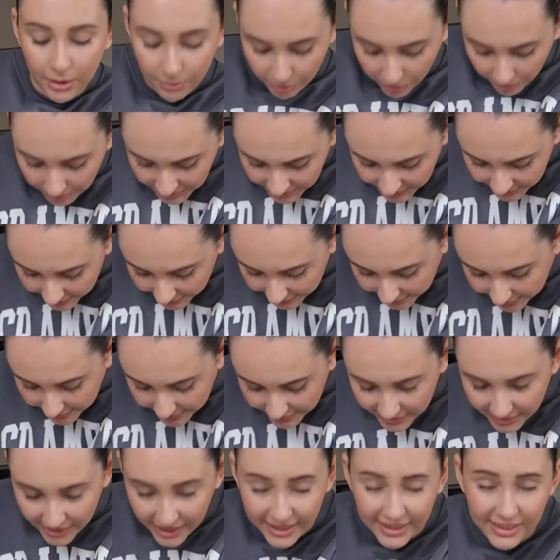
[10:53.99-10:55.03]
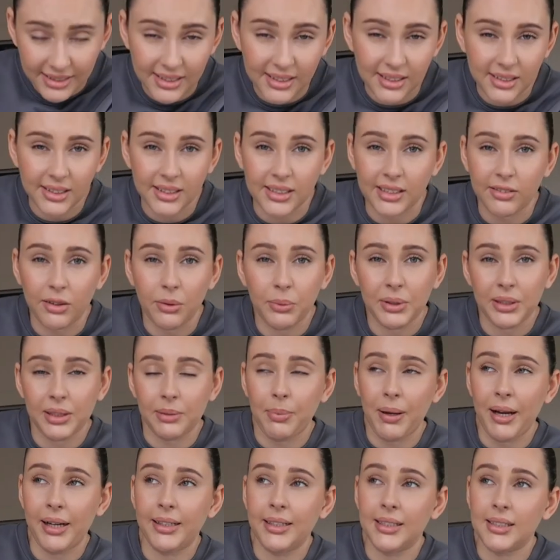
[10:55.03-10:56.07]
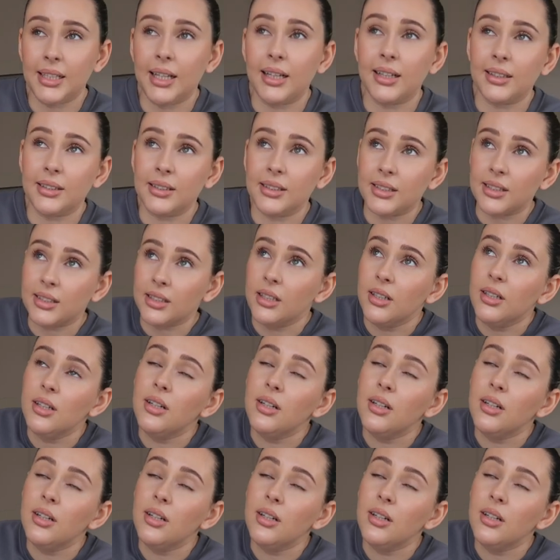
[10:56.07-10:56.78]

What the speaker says: I'll probably stay in these leggings because they're only the Penny's leggings.